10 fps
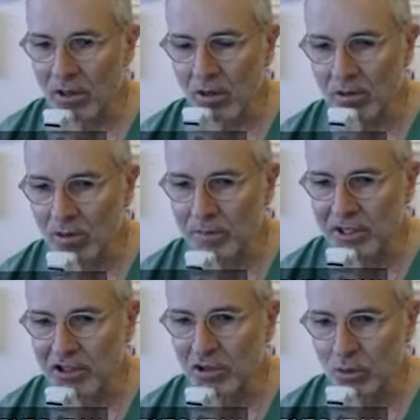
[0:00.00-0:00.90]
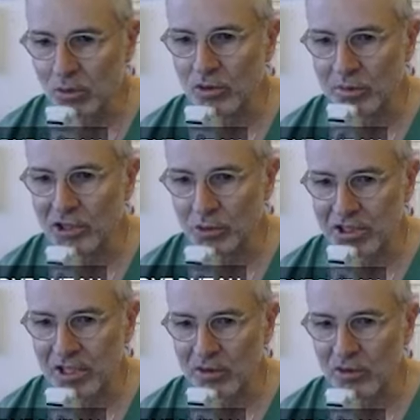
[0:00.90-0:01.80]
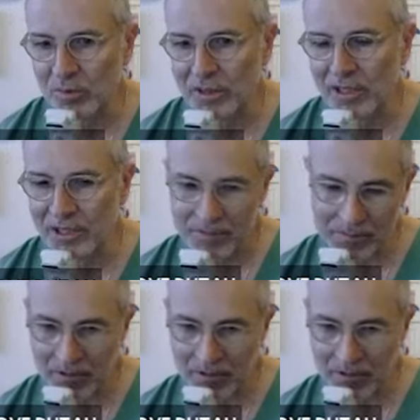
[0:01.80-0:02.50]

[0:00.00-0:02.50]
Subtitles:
All complications could be treated endoscopically.